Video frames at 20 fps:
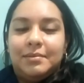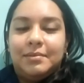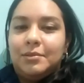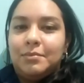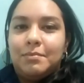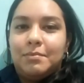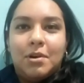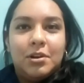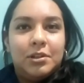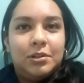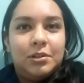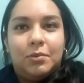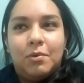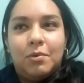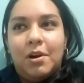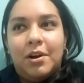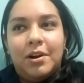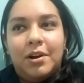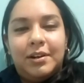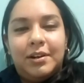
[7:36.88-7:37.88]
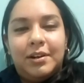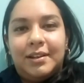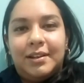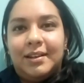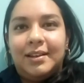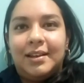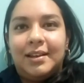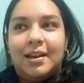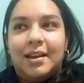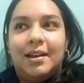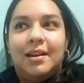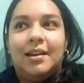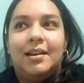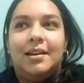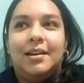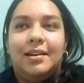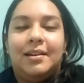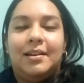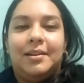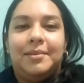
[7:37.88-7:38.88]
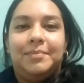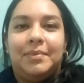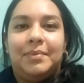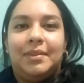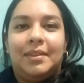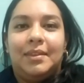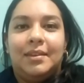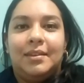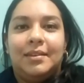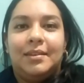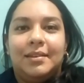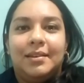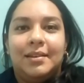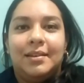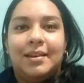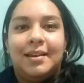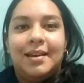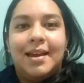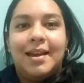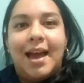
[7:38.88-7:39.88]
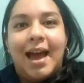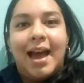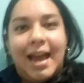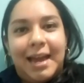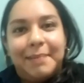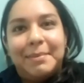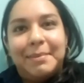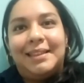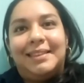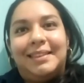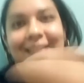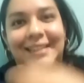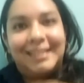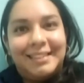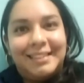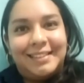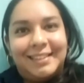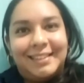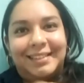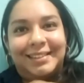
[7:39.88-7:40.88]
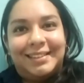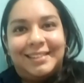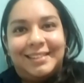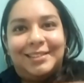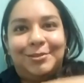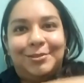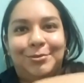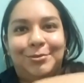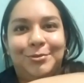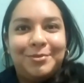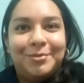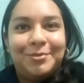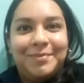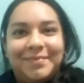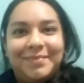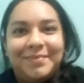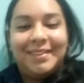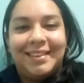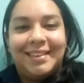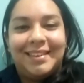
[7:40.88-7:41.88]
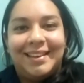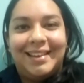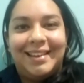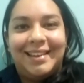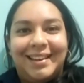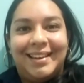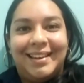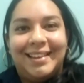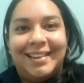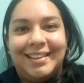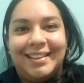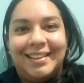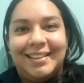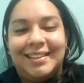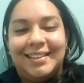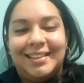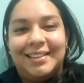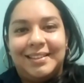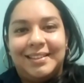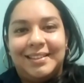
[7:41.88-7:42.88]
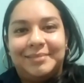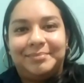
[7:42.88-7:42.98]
too much work, and um, I am a teacher too, And yay!